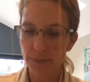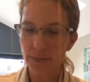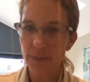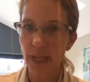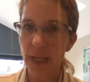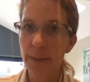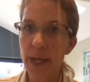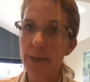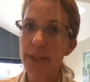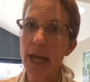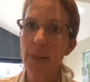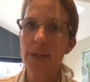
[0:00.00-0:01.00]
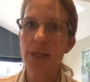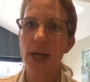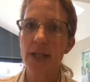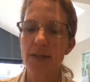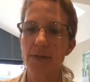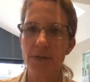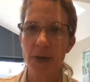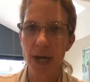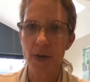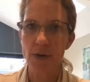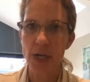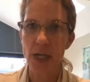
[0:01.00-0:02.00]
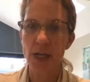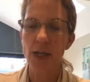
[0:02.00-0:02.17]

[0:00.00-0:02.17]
And babies' appetites vary